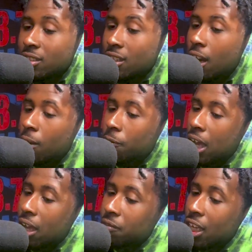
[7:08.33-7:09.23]
it's called
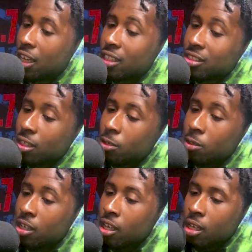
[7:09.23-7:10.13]
5 Days. So
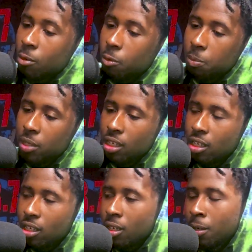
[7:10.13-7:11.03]
we've been,
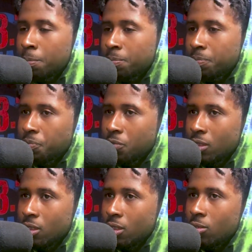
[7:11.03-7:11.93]

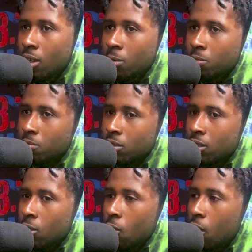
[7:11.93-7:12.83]
you know,
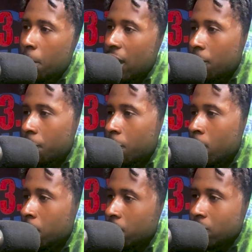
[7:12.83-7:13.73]
going back and
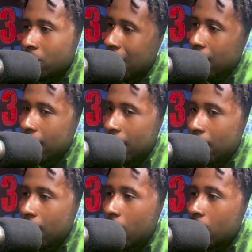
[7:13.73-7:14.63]
forth, LA
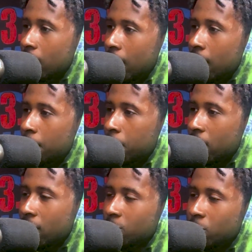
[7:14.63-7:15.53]
and all of that,
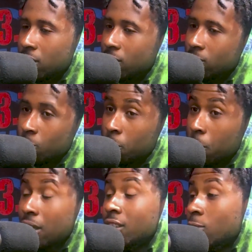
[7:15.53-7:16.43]
because we
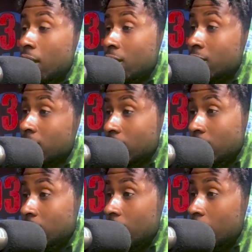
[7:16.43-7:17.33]
really trying to,
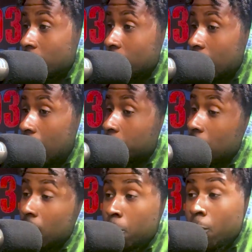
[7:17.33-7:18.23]
you know, I'm
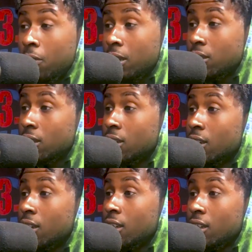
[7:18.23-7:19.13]
trying to move out there.
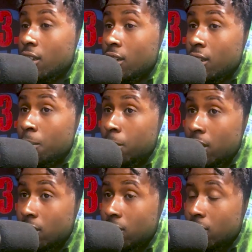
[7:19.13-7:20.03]

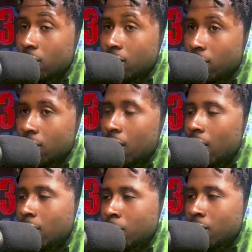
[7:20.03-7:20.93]
But
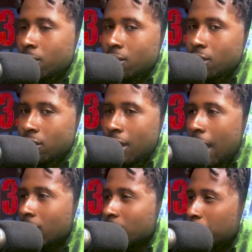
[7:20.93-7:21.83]

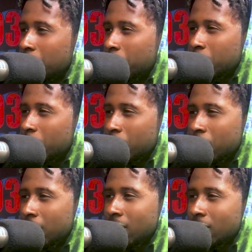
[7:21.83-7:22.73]
100,000 people
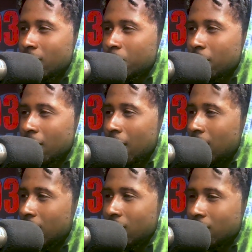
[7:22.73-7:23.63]
move there, something like.